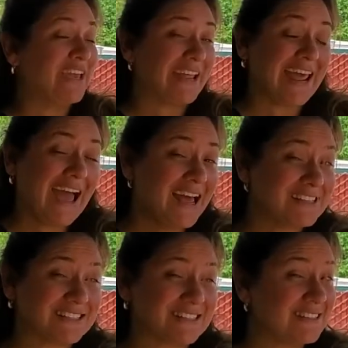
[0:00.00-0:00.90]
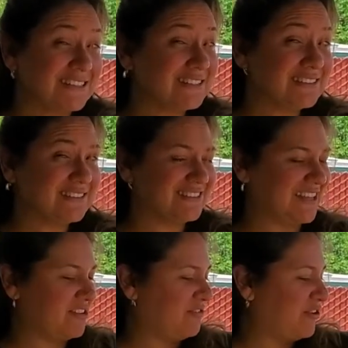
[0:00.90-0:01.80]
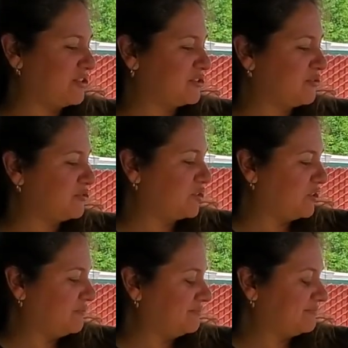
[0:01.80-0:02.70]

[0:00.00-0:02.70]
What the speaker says: can ask," said the first soldier.